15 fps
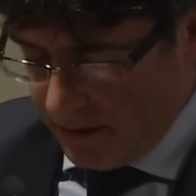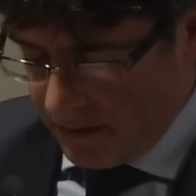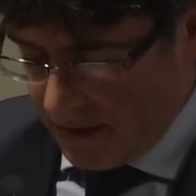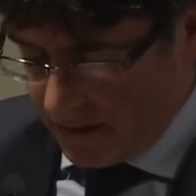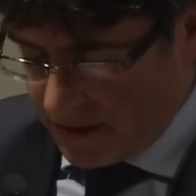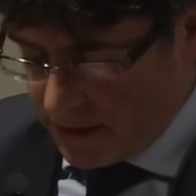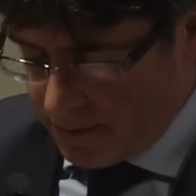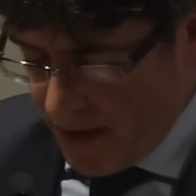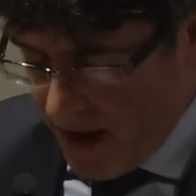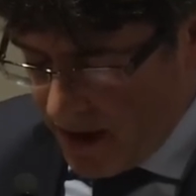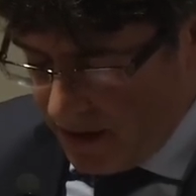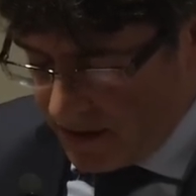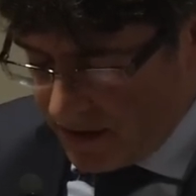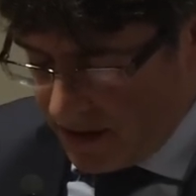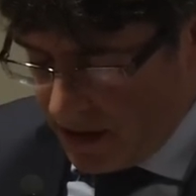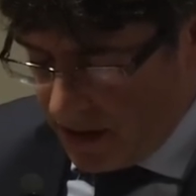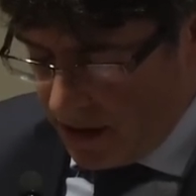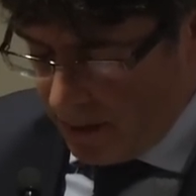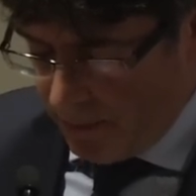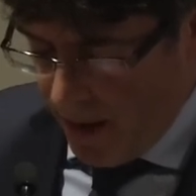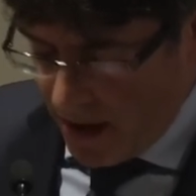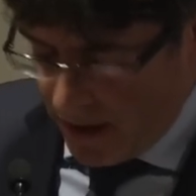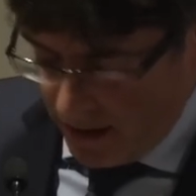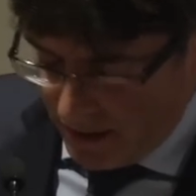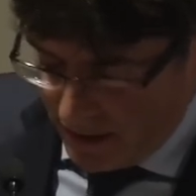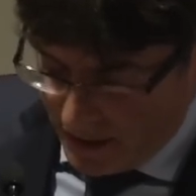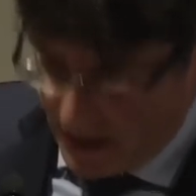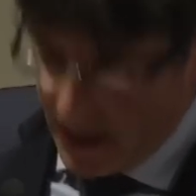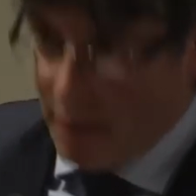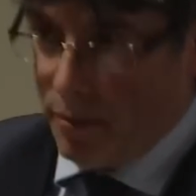that Spain is
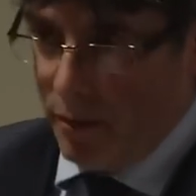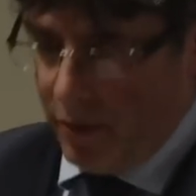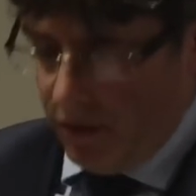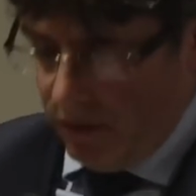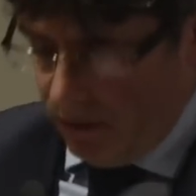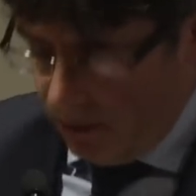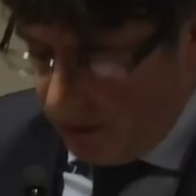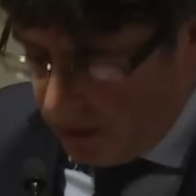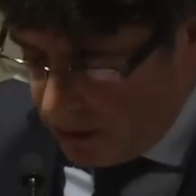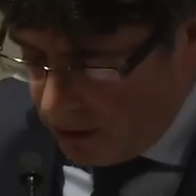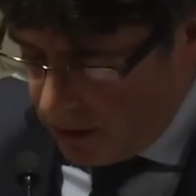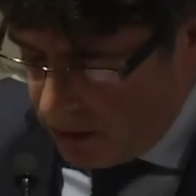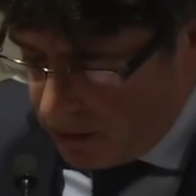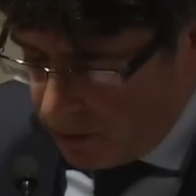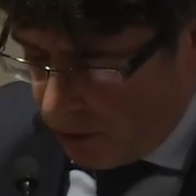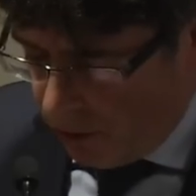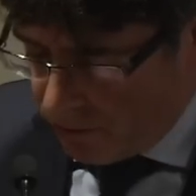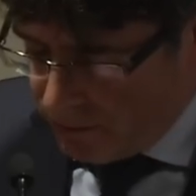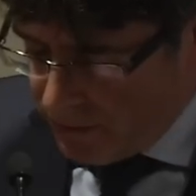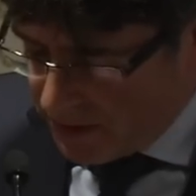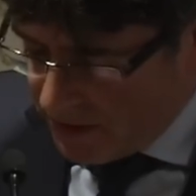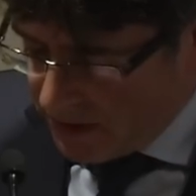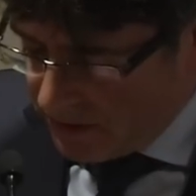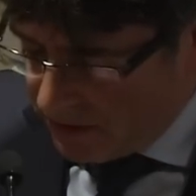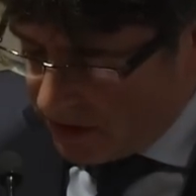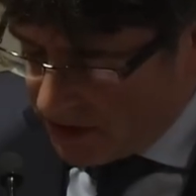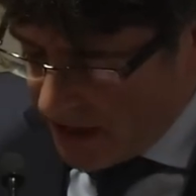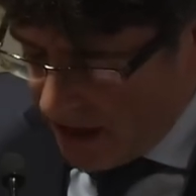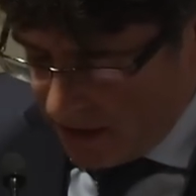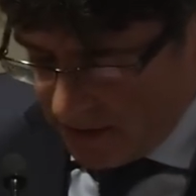incapable of meeting
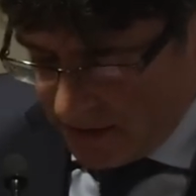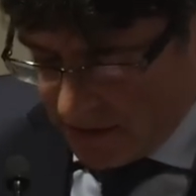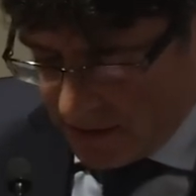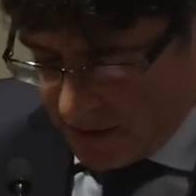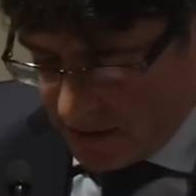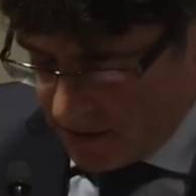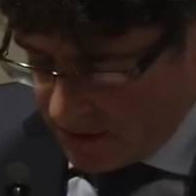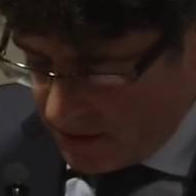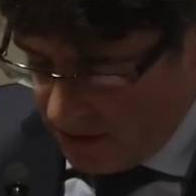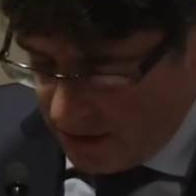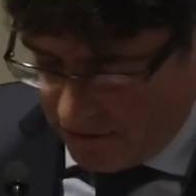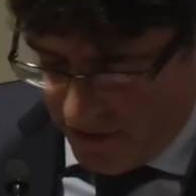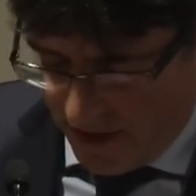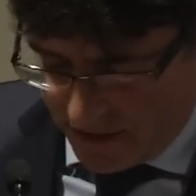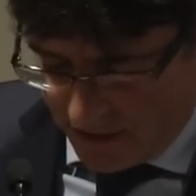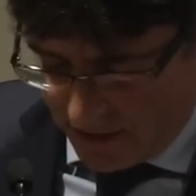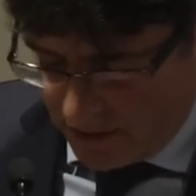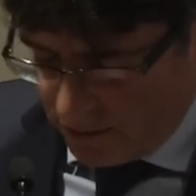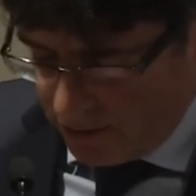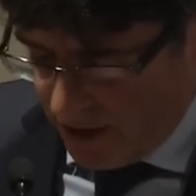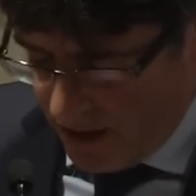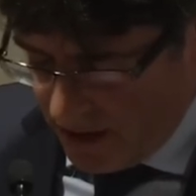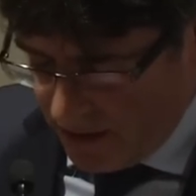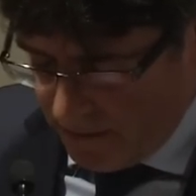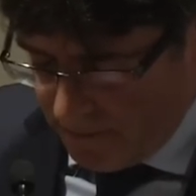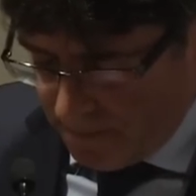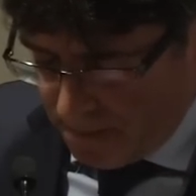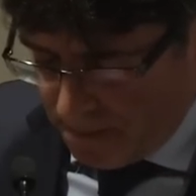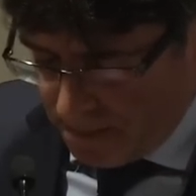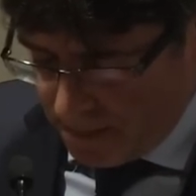the challenges it faces today.
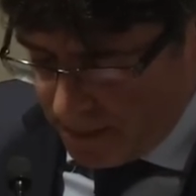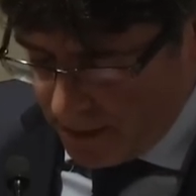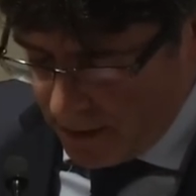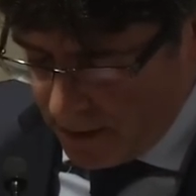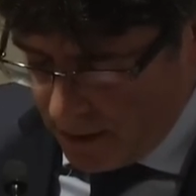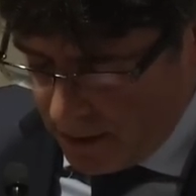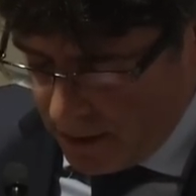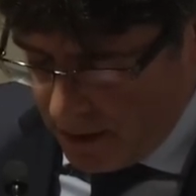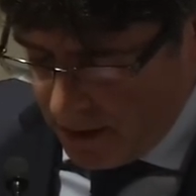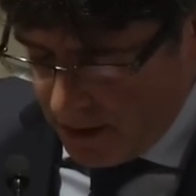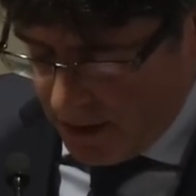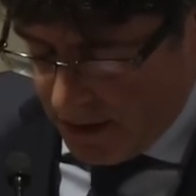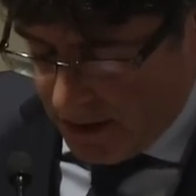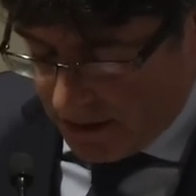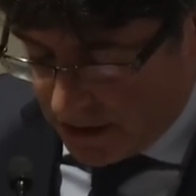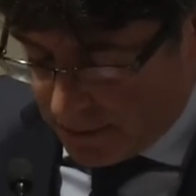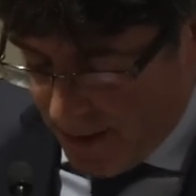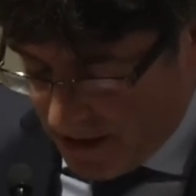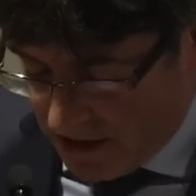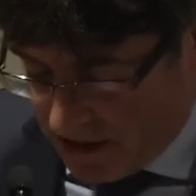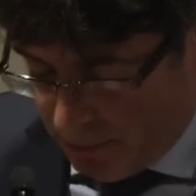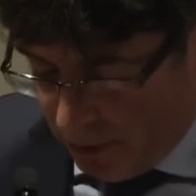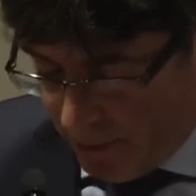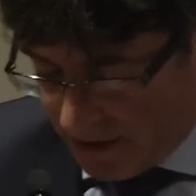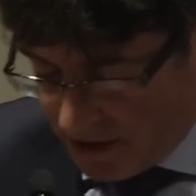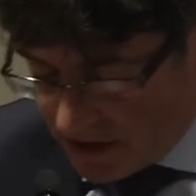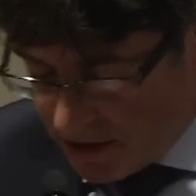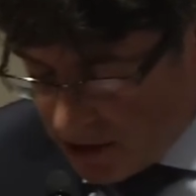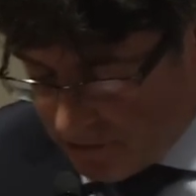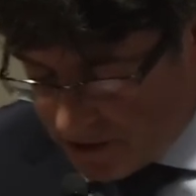The Spanish
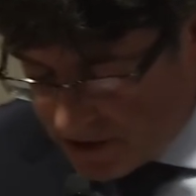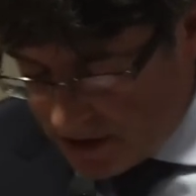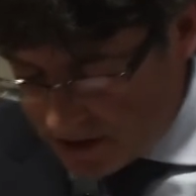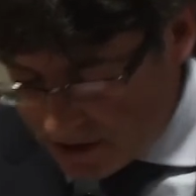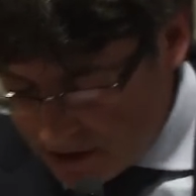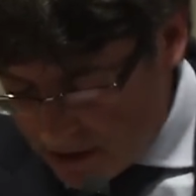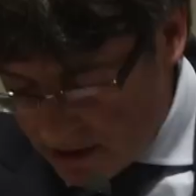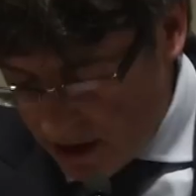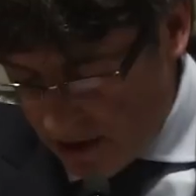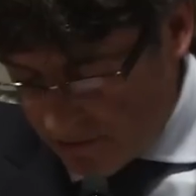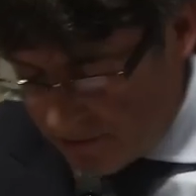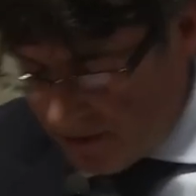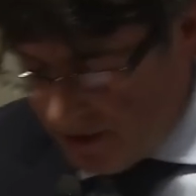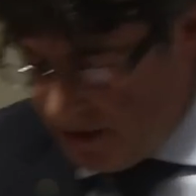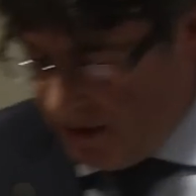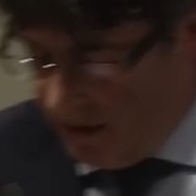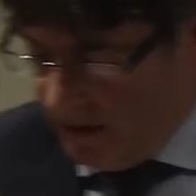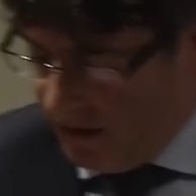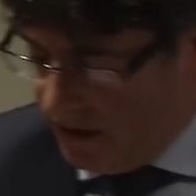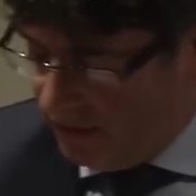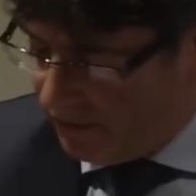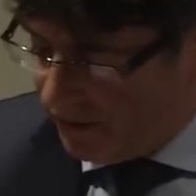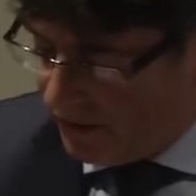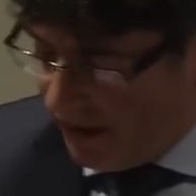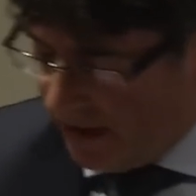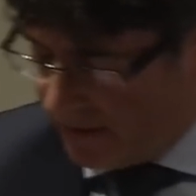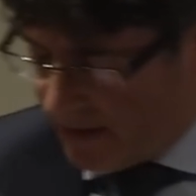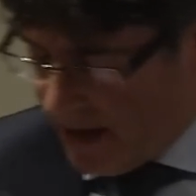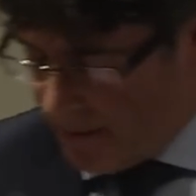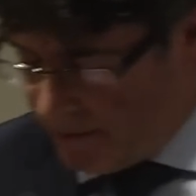diplomatic services have even
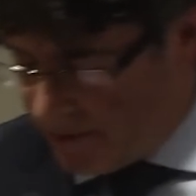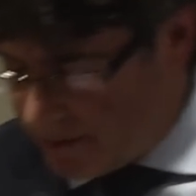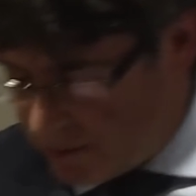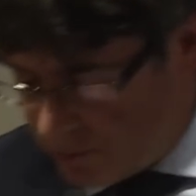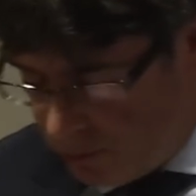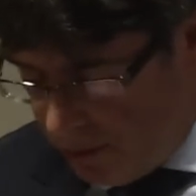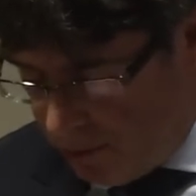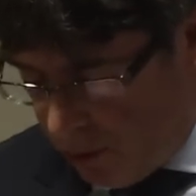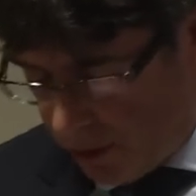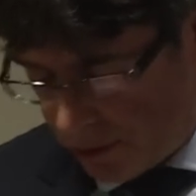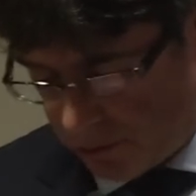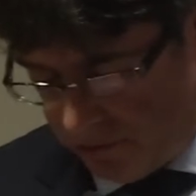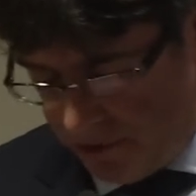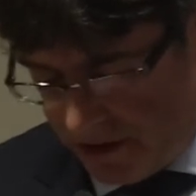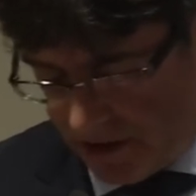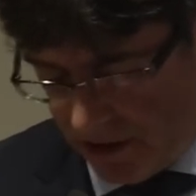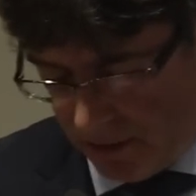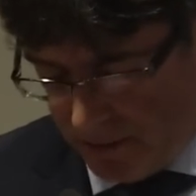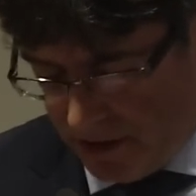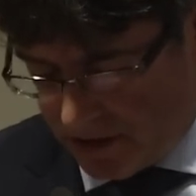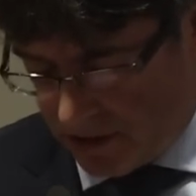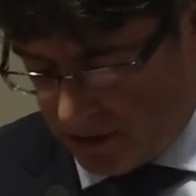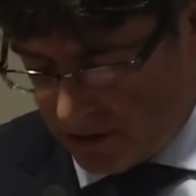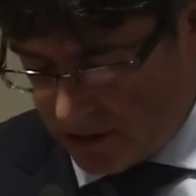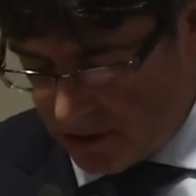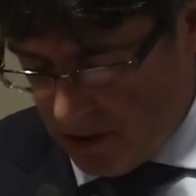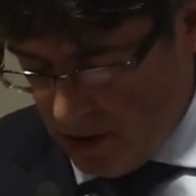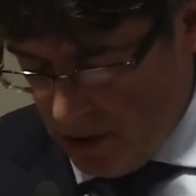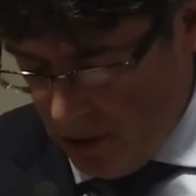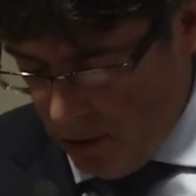attempted to abort official
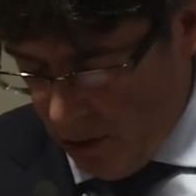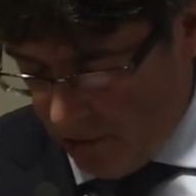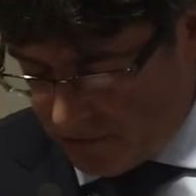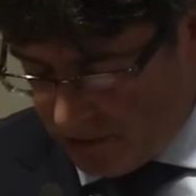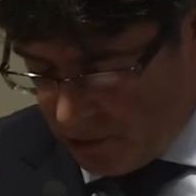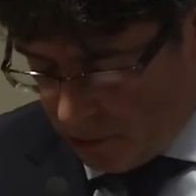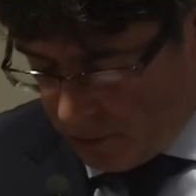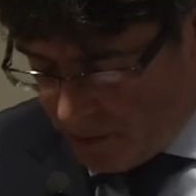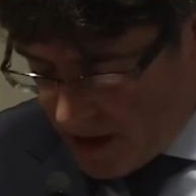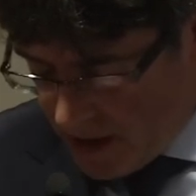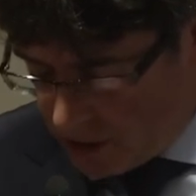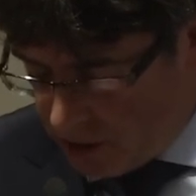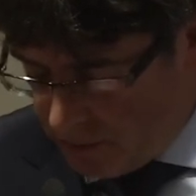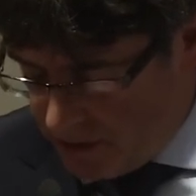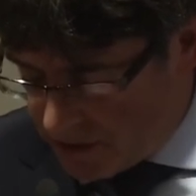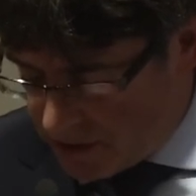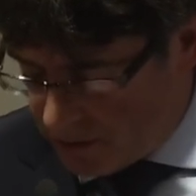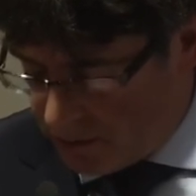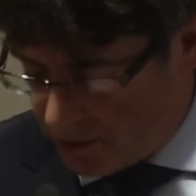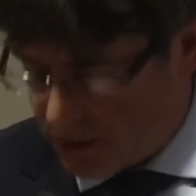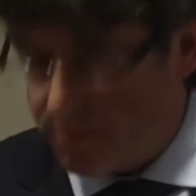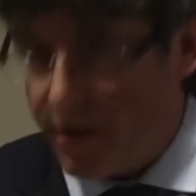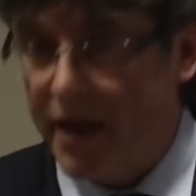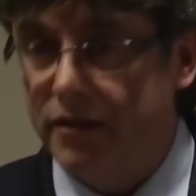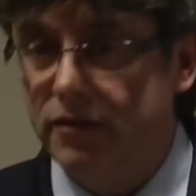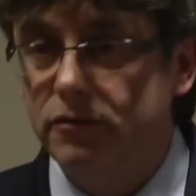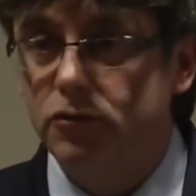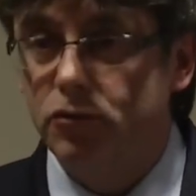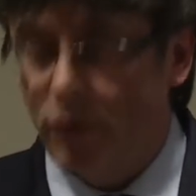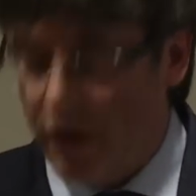missions of the European Commission to Spain